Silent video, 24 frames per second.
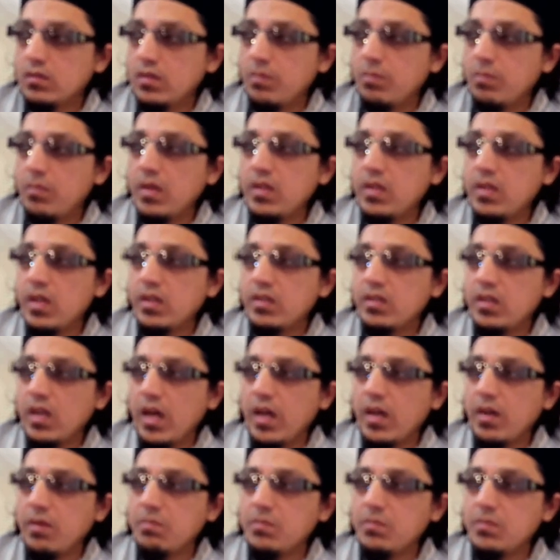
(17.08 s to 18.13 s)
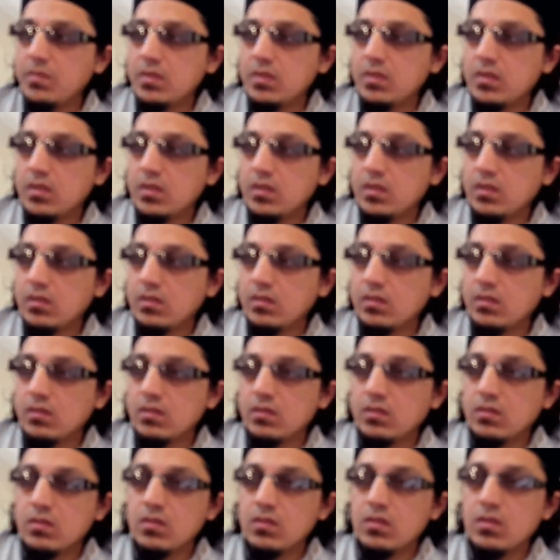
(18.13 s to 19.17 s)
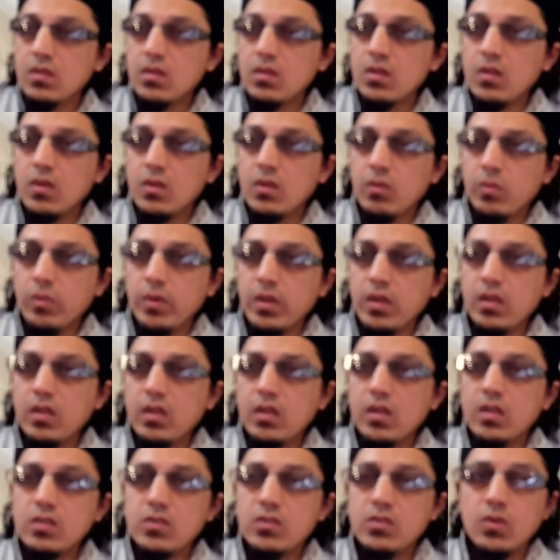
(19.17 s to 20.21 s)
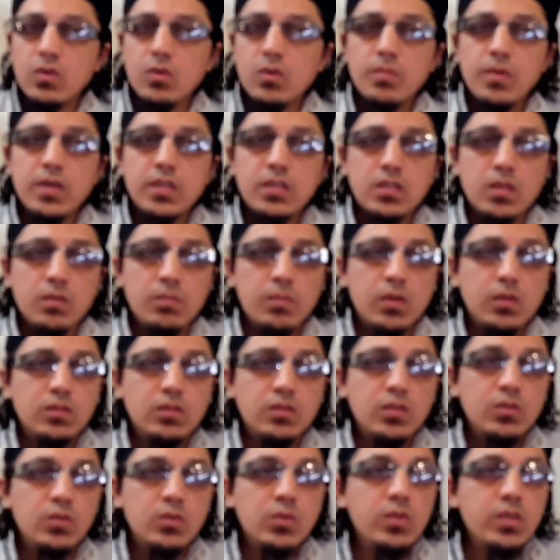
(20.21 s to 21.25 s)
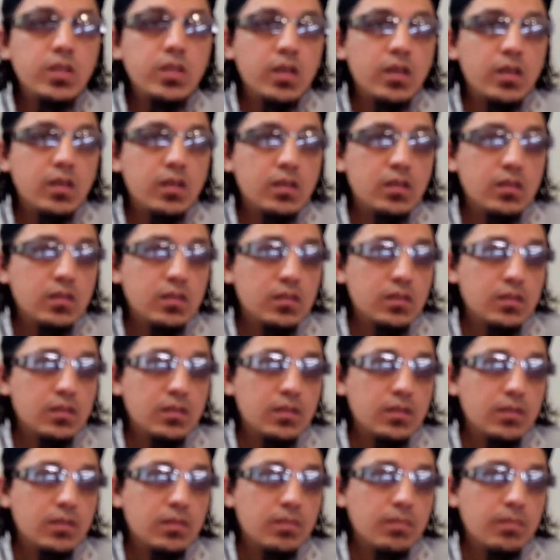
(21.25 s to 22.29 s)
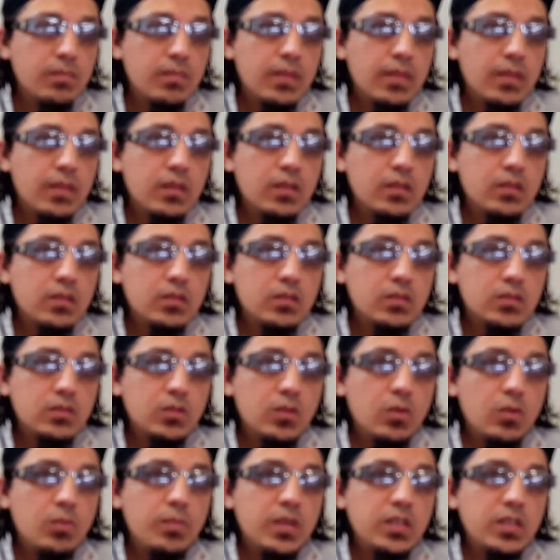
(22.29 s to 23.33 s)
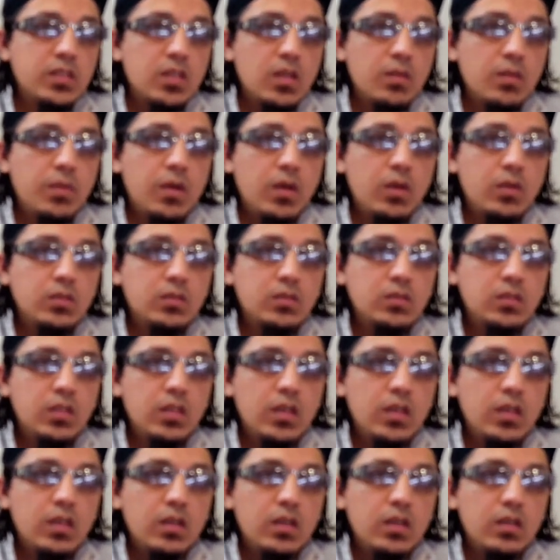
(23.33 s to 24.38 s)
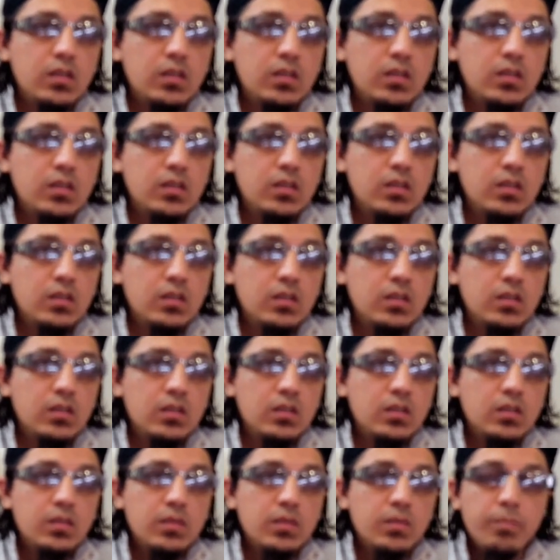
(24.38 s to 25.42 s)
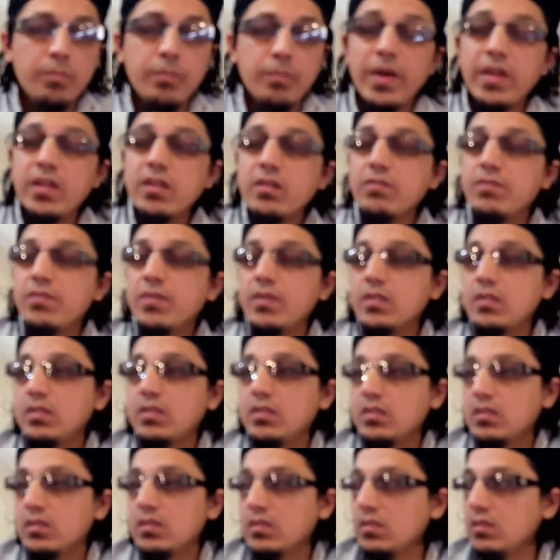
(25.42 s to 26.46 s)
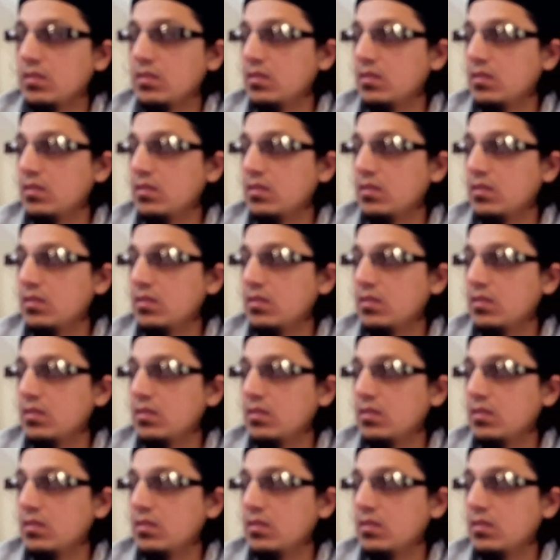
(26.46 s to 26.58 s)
that many a times we hear so much about the dunya, so much about the benefits